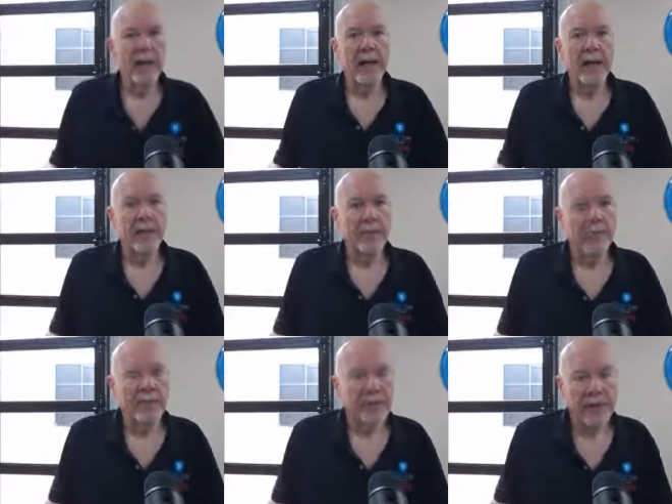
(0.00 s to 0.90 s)
and
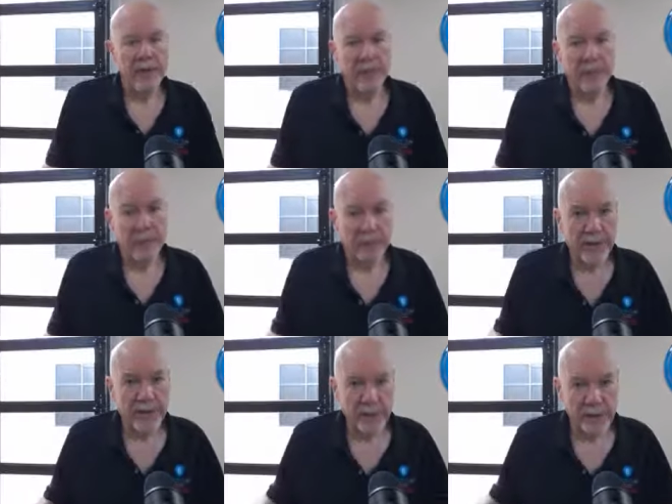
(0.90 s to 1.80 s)
proceed,
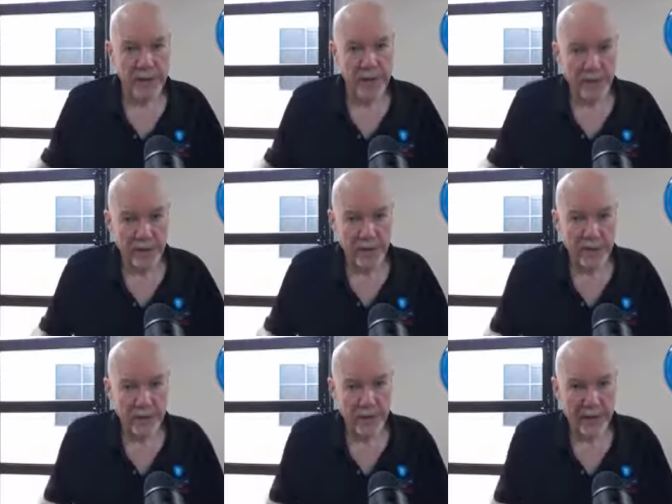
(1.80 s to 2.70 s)
proceed to put together a
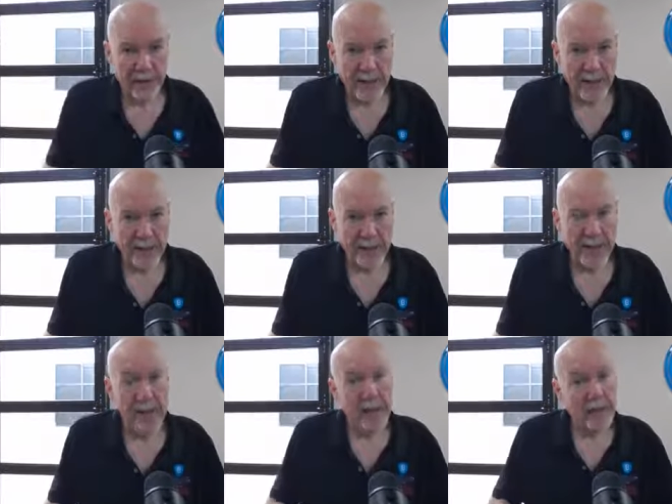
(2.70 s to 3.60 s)
demand package
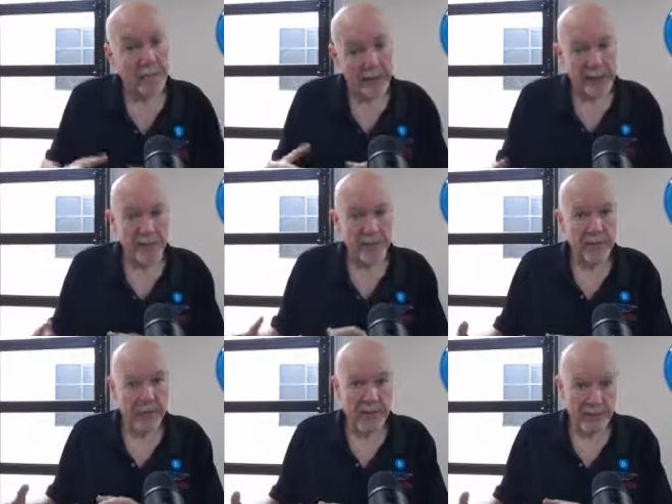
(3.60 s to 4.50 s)
based on
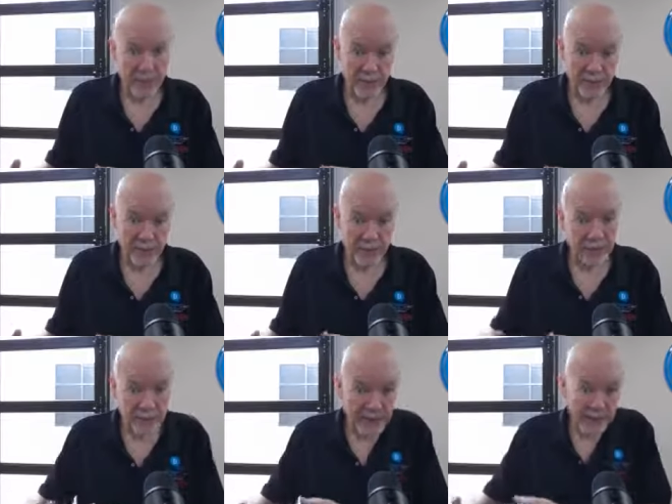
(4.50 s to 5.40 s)
the injuries
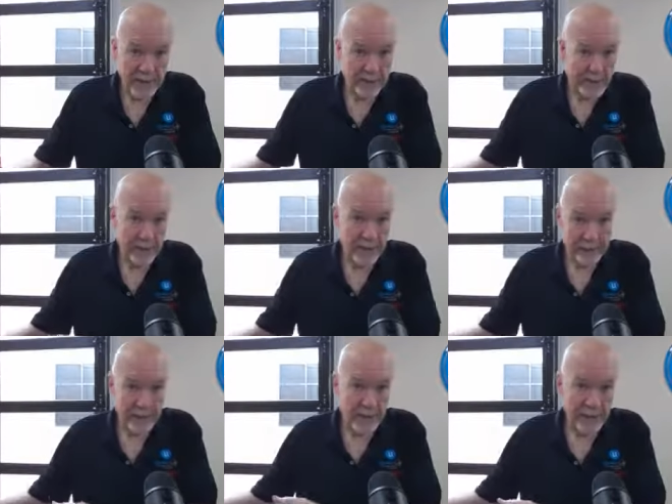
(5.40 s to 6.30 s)
presented in the records
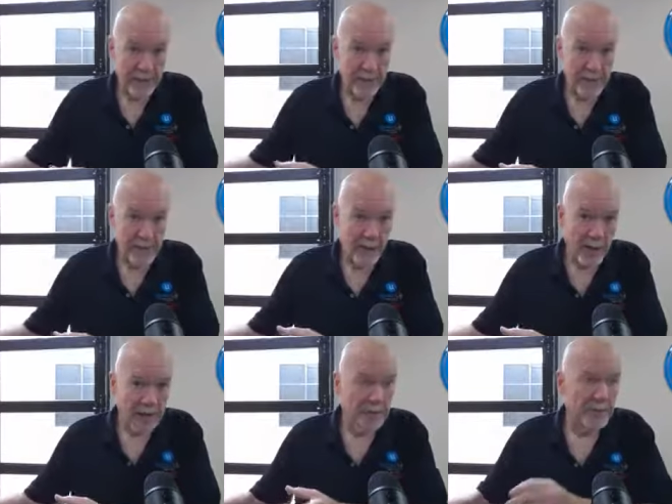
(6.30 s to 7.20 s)
that we get from your
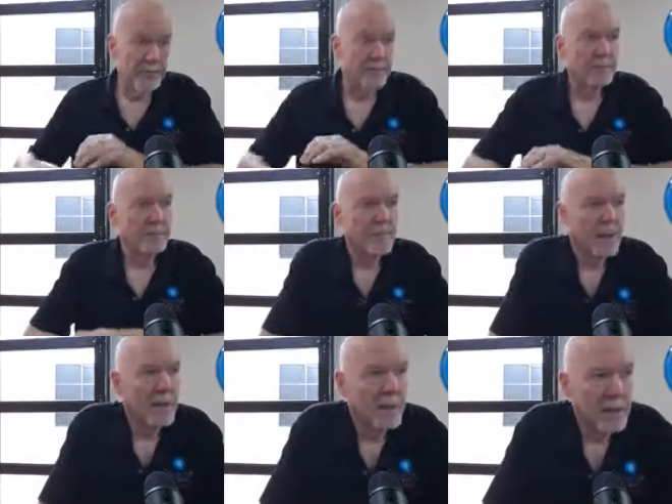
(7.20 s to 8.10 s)
doctors.
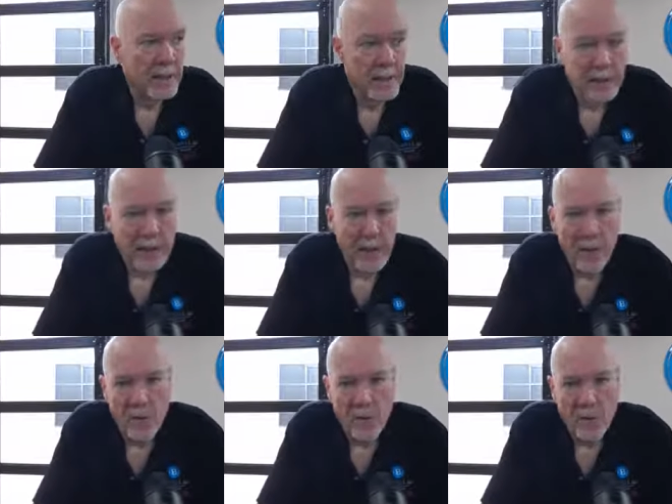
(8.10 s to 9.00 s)

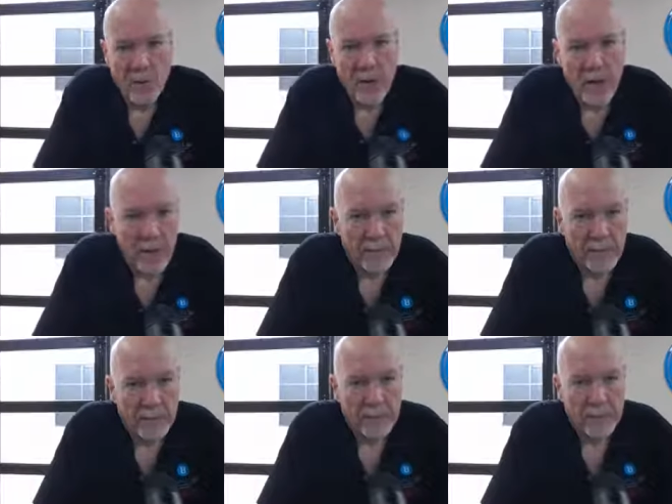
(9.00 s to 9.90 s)
So
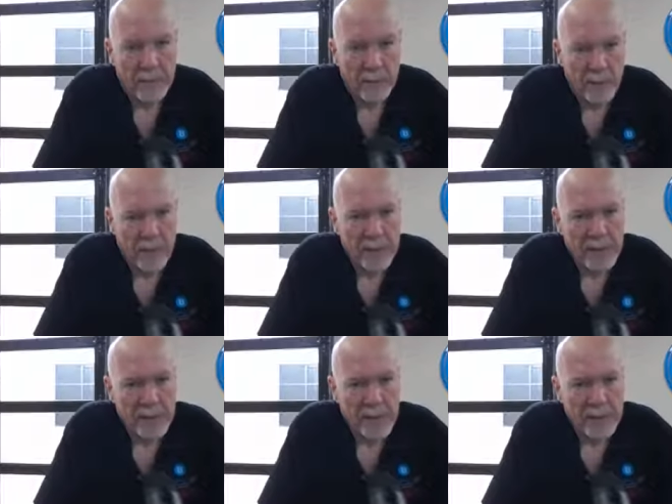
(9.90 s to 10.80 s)
um, we would be
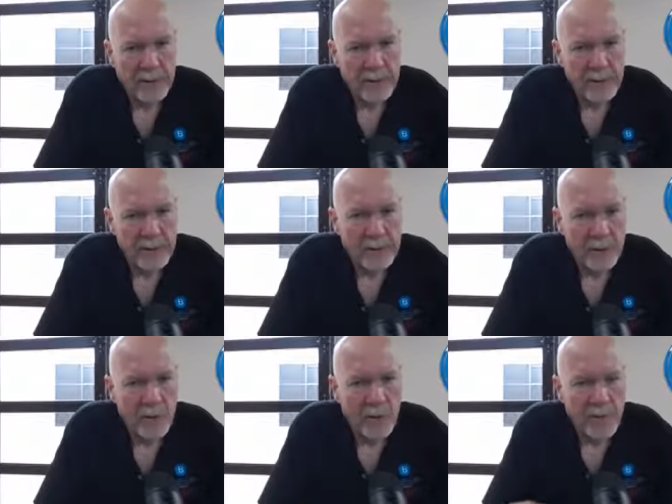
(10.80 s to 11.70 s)
selling your case
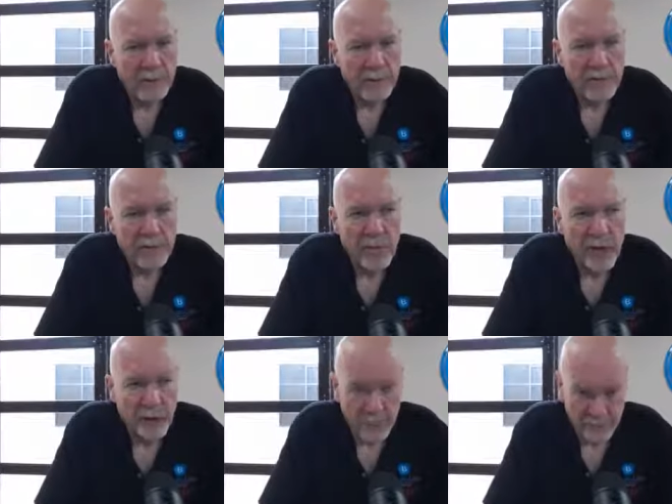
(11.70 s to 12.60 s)
short if we
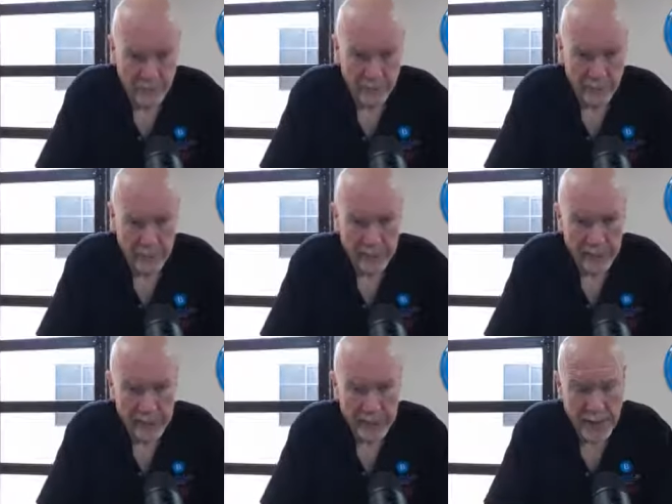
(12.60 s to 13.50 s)
tried to resolve your
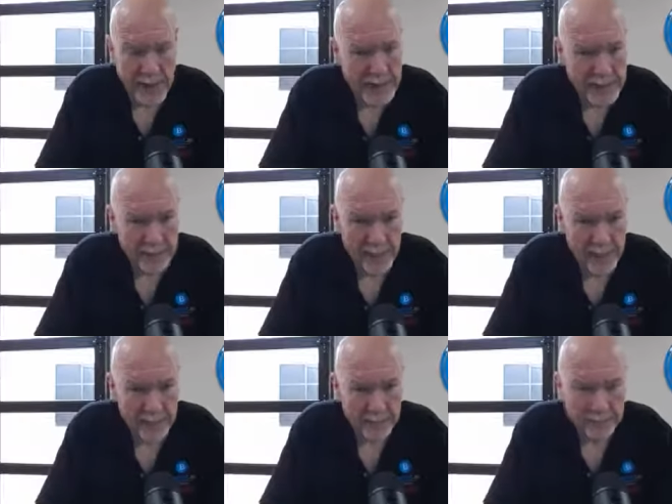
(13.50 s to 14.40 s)
case at any
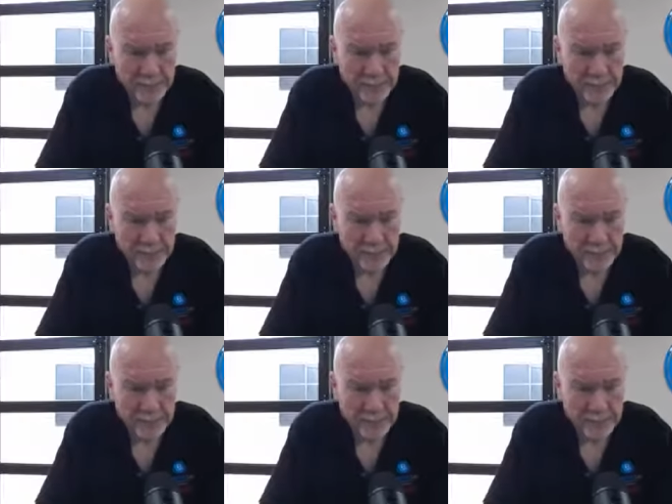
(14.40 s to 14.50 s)
time